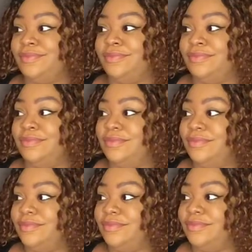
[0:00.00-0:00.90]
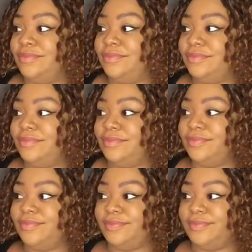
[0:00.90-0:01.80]

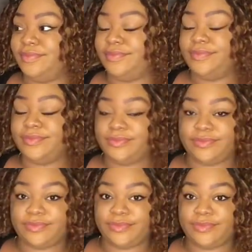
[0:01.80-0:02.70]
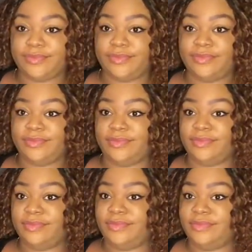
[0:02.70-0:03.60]

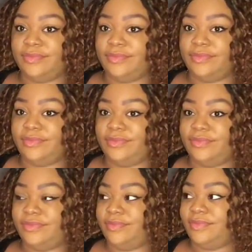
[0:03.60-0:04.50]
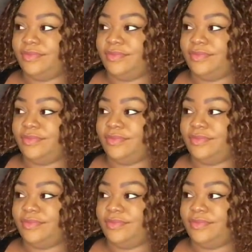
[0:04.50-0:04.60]
(not speaking)